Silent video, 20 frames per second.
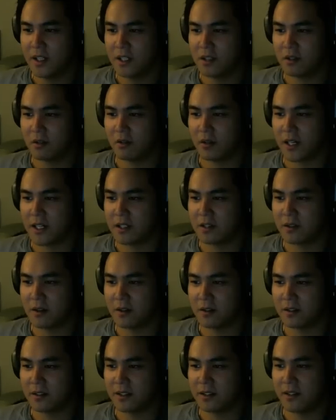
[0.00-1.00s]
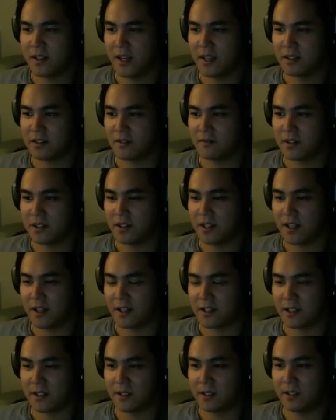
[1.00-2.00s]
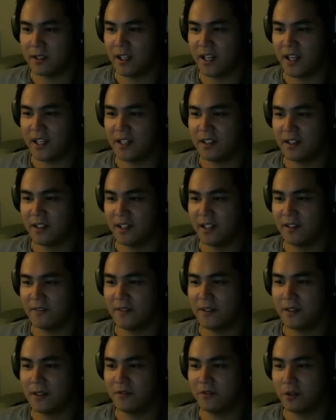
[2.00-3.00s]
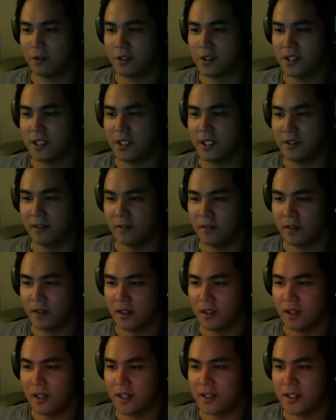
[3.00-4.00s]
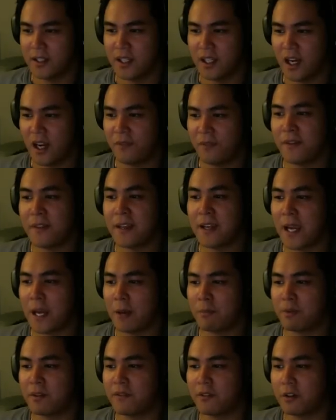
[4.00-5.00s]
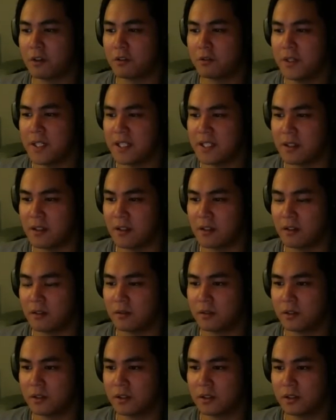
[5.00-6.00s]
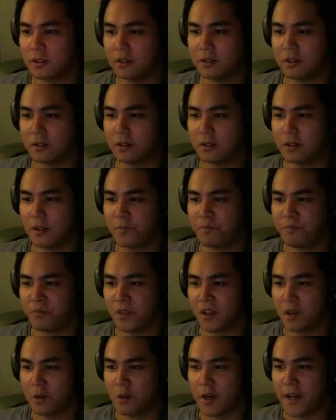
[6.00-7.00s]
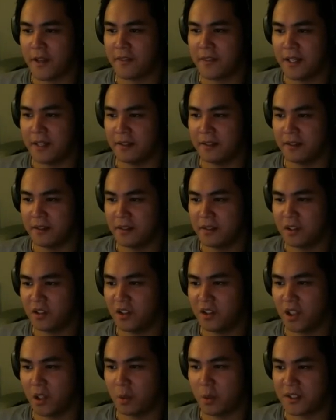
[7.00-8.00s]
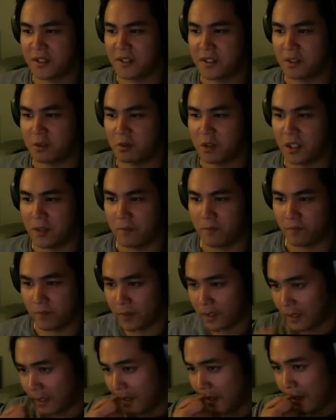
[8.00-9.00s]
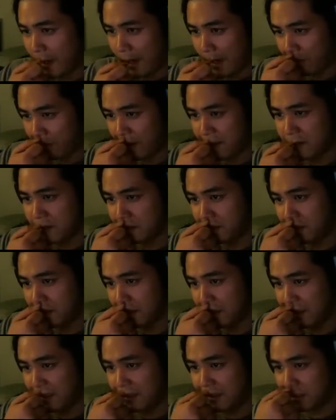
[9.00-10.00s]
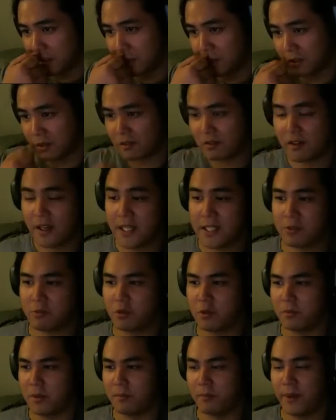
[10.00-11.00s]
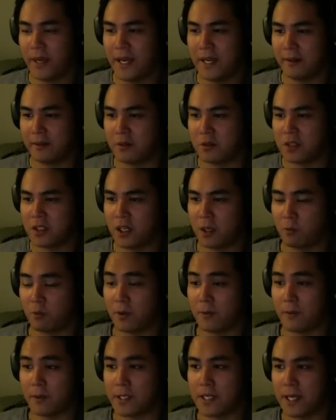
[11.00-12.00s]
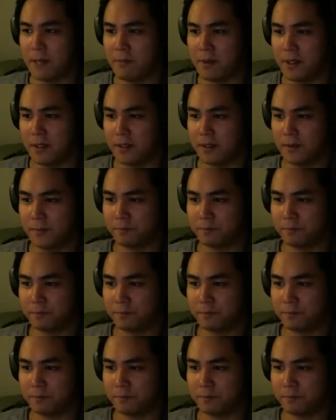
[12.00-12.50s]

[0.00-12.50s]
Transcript: So I circled the dates of the death 9, 11, 14. I think everything happened for a reason. Right then, there was a scream. I ran to, to the classroom in panic to check what was happened.